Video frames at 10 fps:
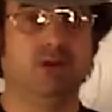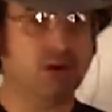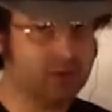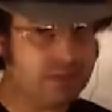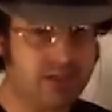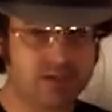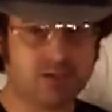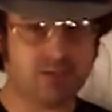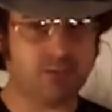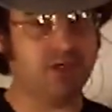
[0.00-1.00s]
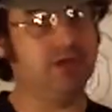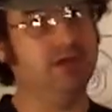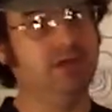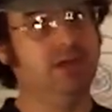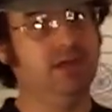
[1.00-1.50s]
All the way to your ship.
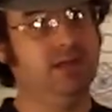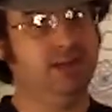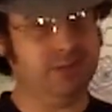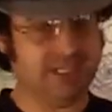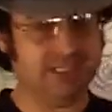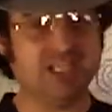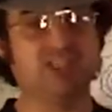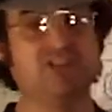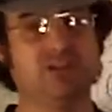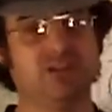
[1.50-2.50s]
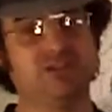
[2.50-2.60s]
Well, it would take another year.